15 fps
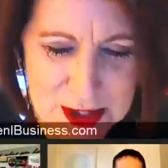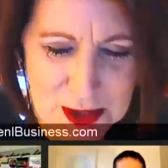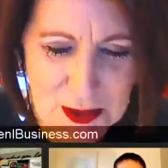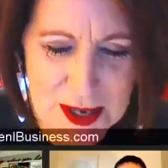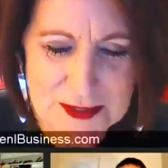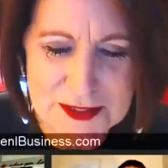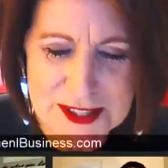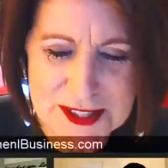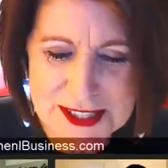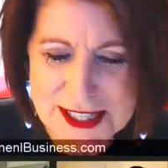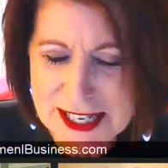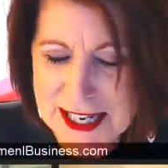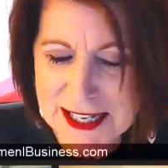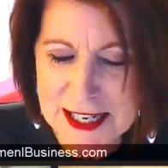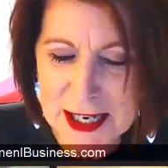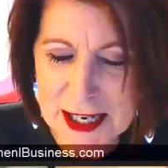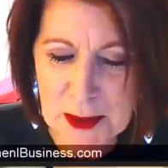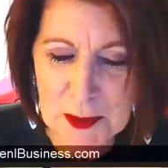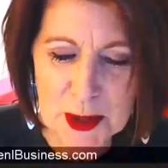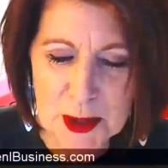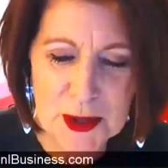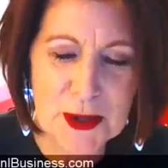So I've seen him
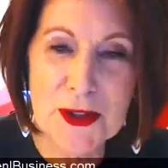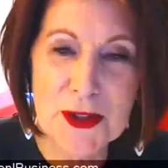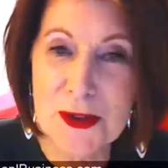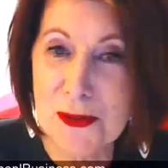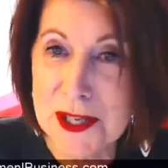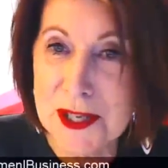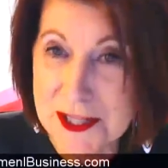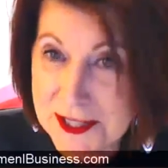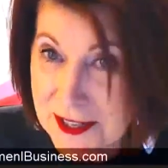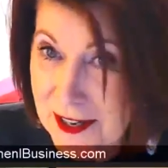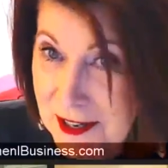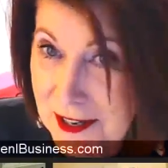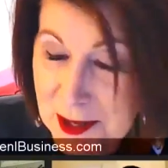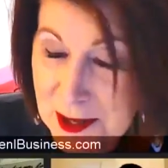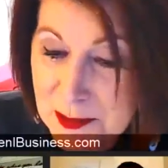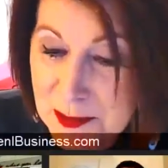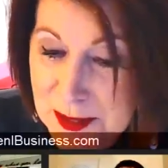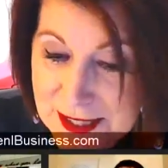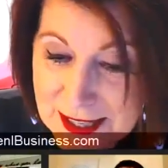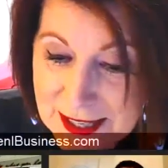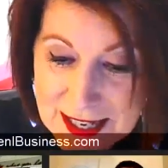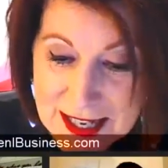or her 3
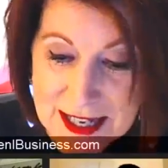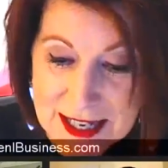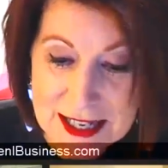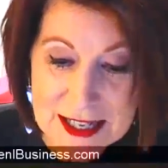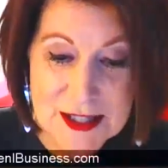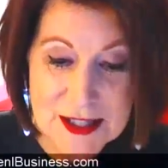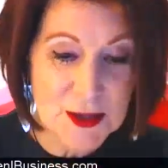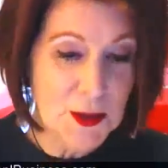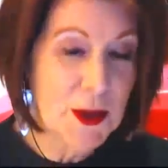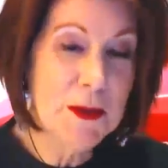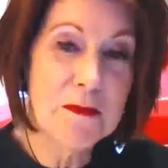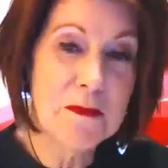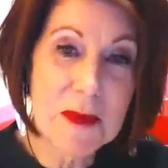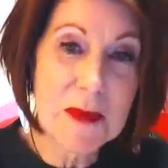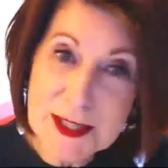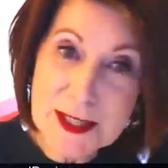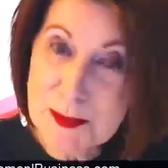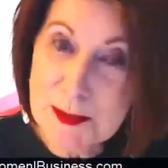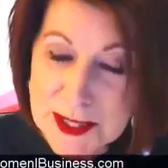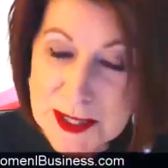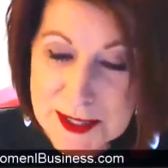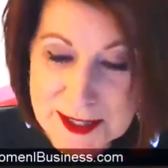times. So it must
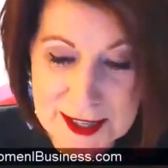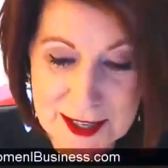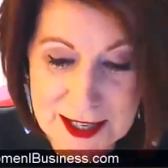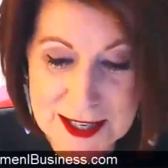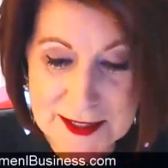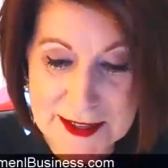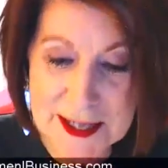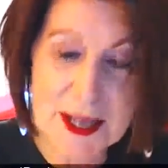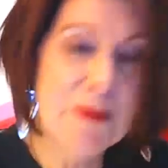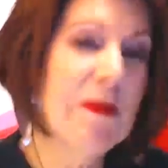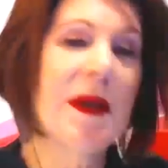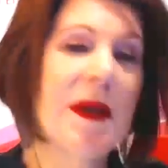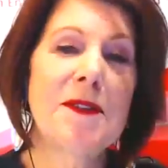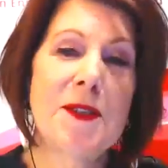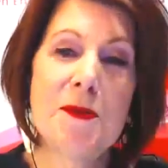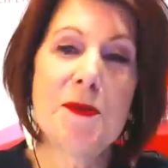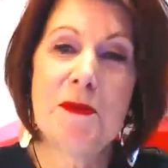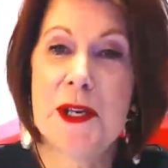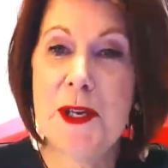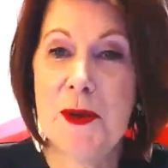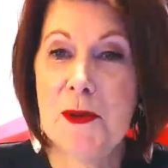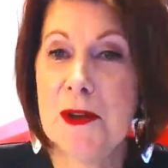be a sign that I'm meant to
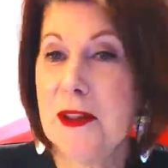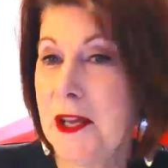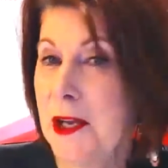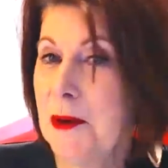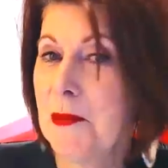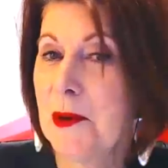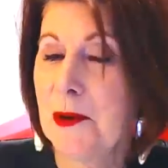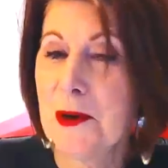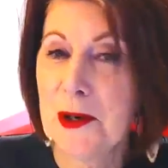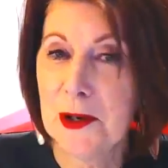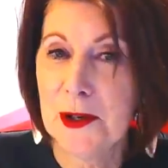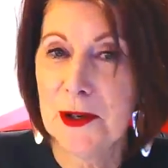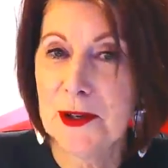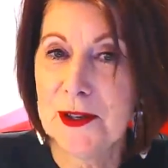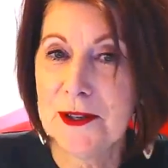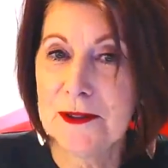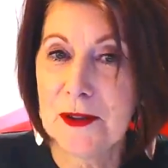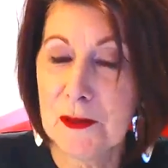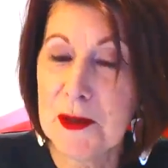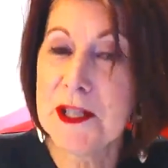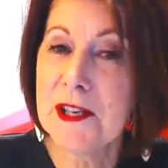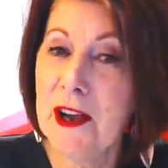be with him or her.
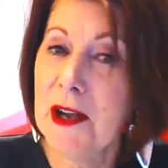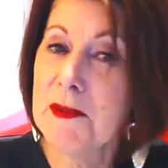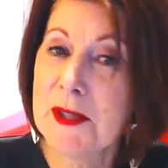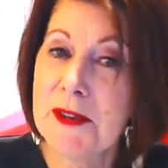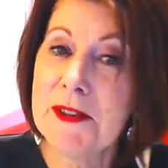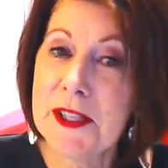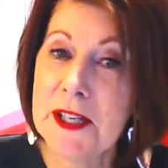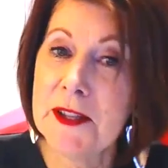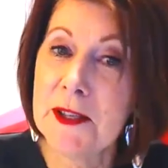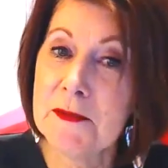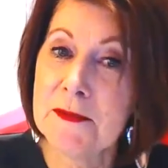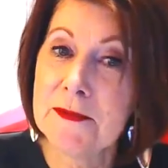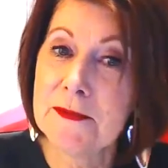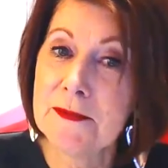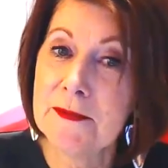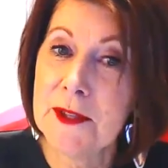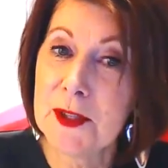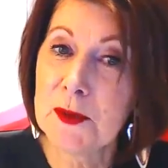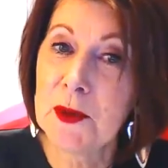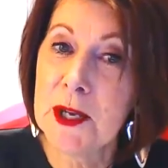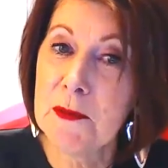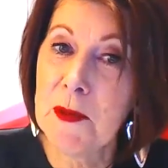3 times I've seen them
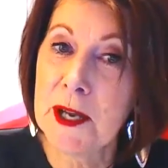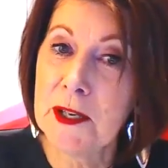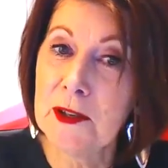this week, Michael.